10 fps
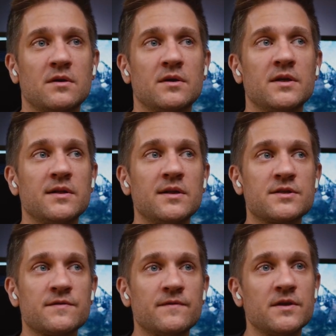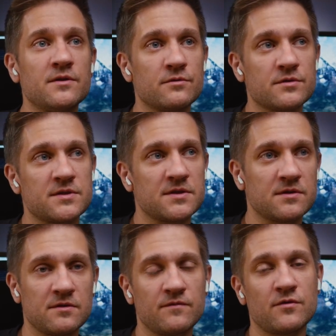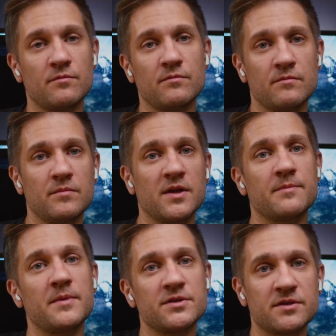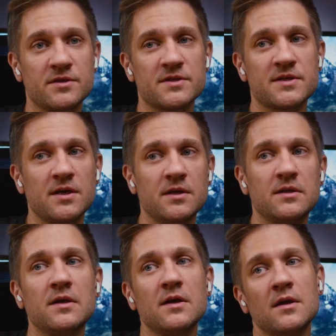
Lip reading: English videos from Black Magic Design,